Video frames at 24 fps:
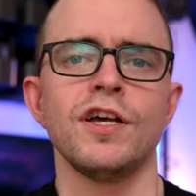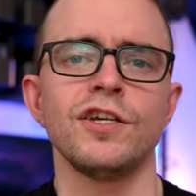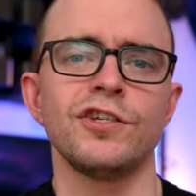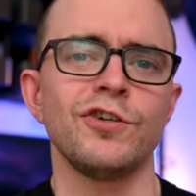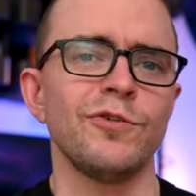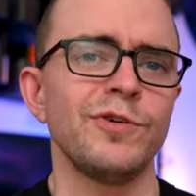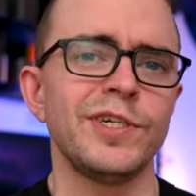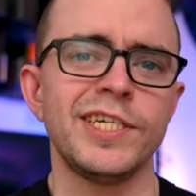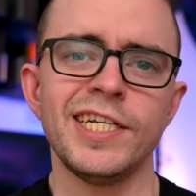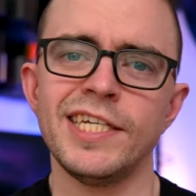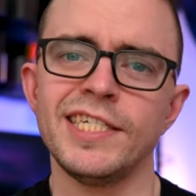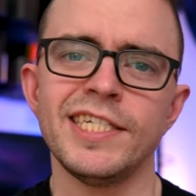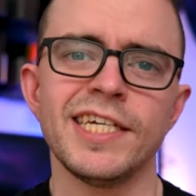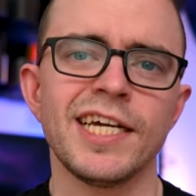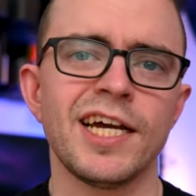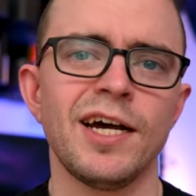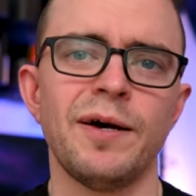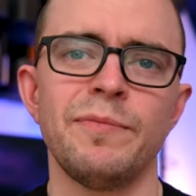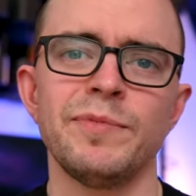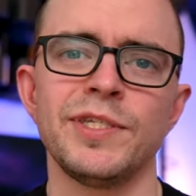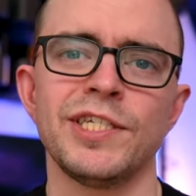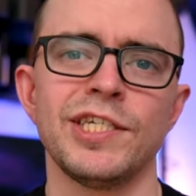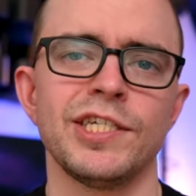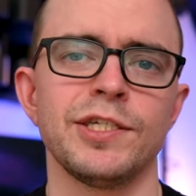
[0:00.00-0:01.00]
So it doesn't
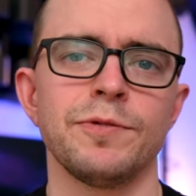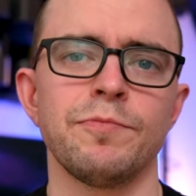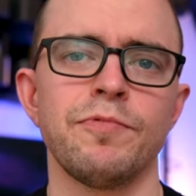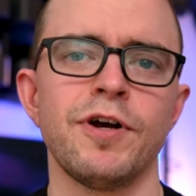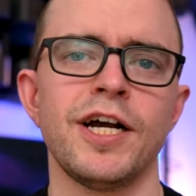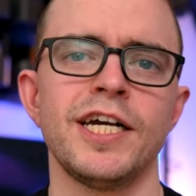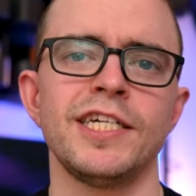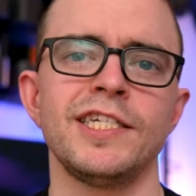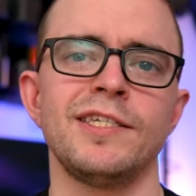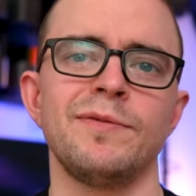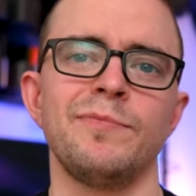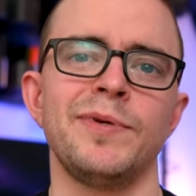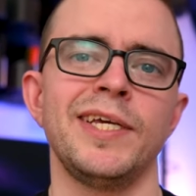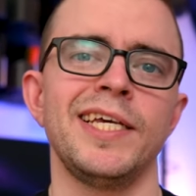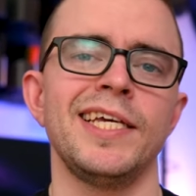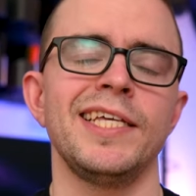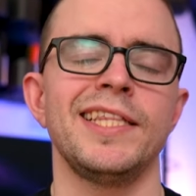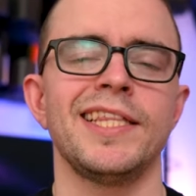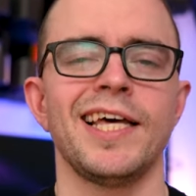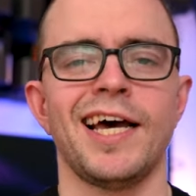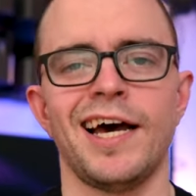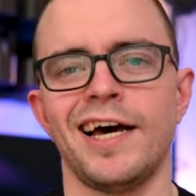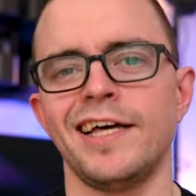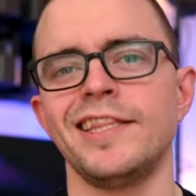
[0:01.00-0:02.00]
come as a surprise to me
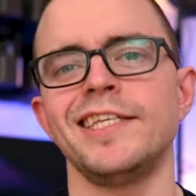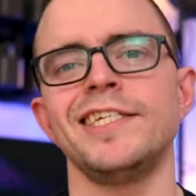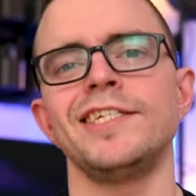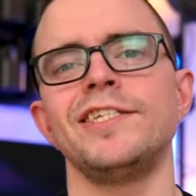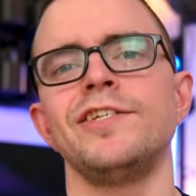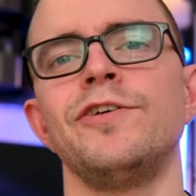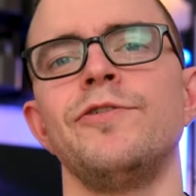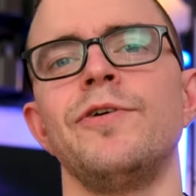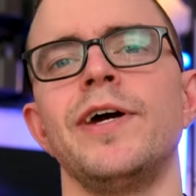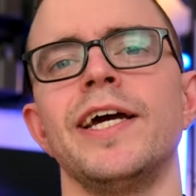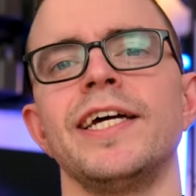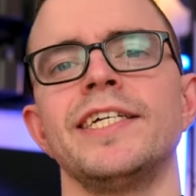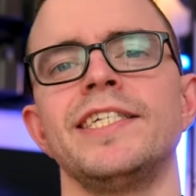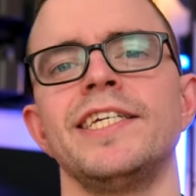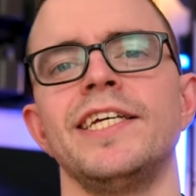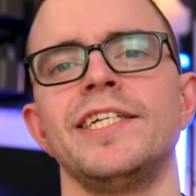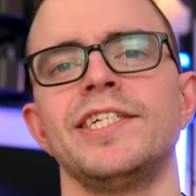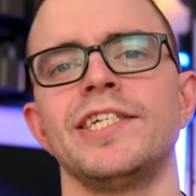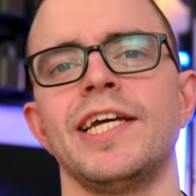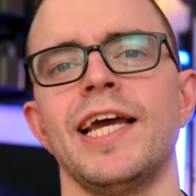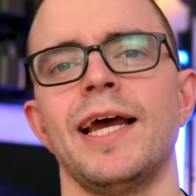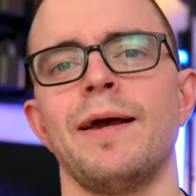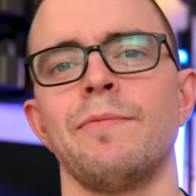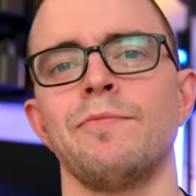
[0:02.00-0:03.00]
that on these new
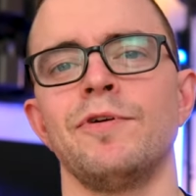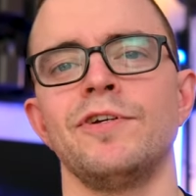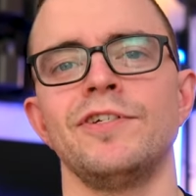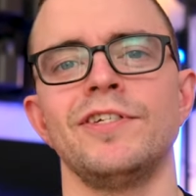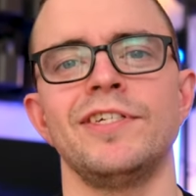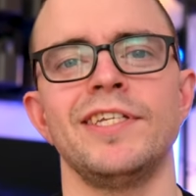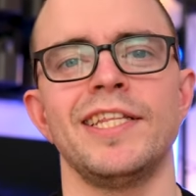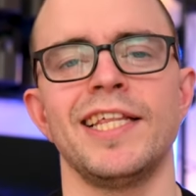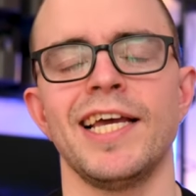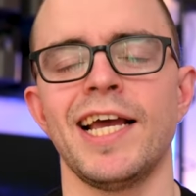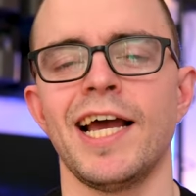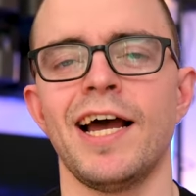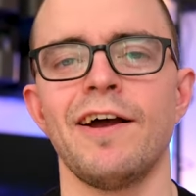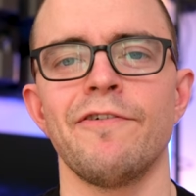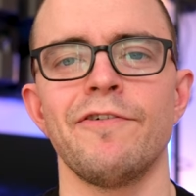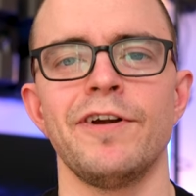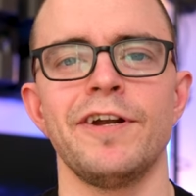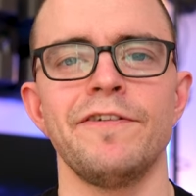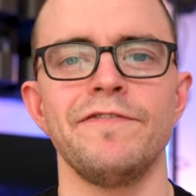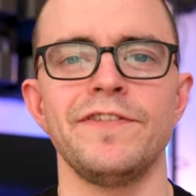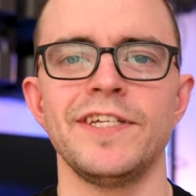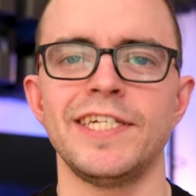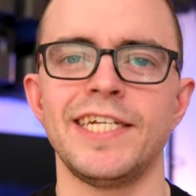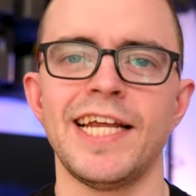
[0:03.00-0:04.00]
XH cameras, they got
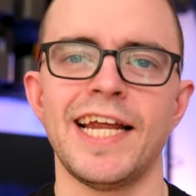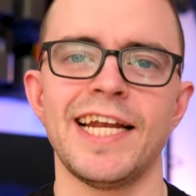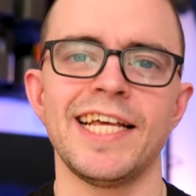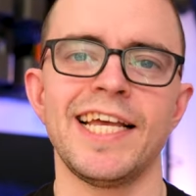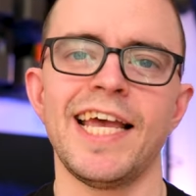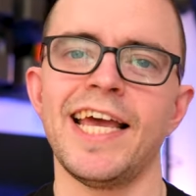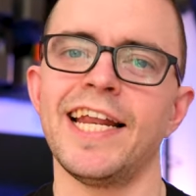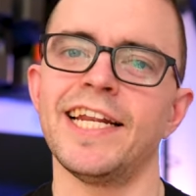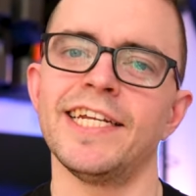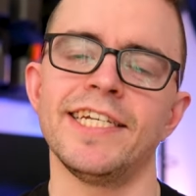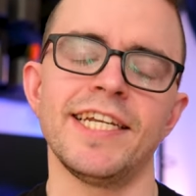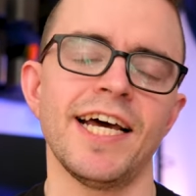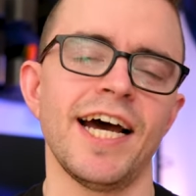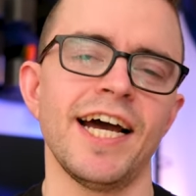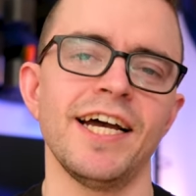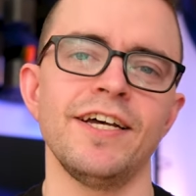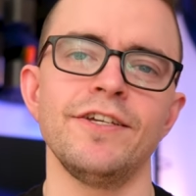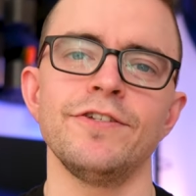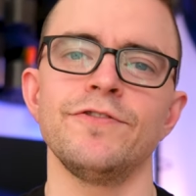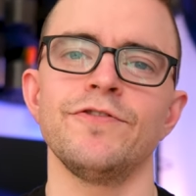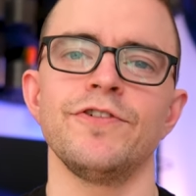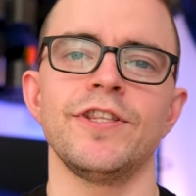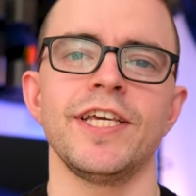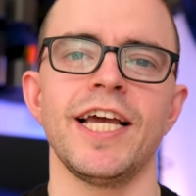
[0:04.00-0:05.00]
rid of the dedicated
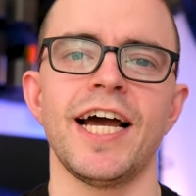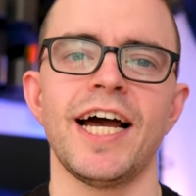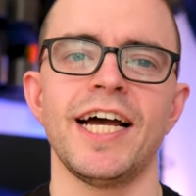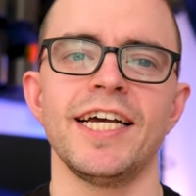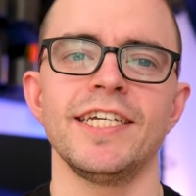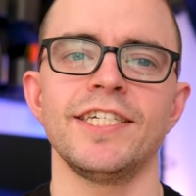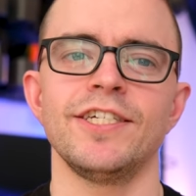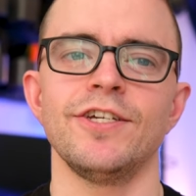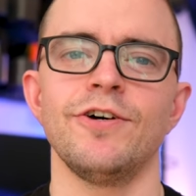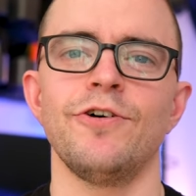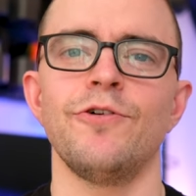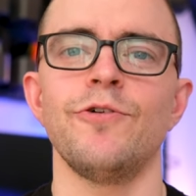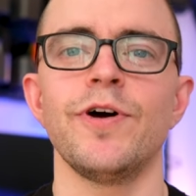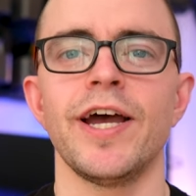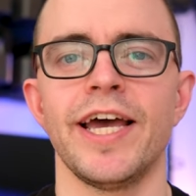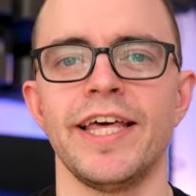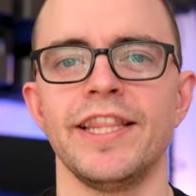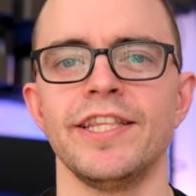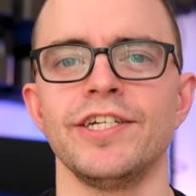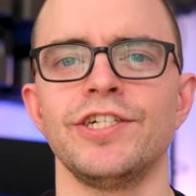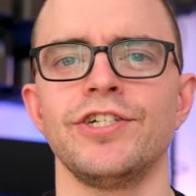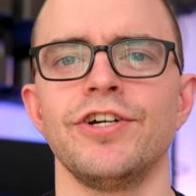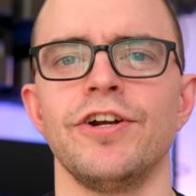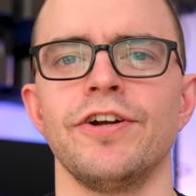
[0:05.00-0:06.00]
dials for the ISO
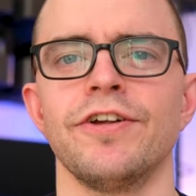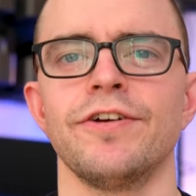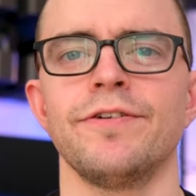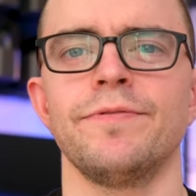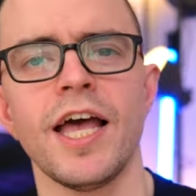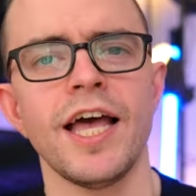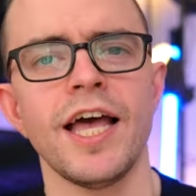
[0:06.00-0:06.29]
and the shutter.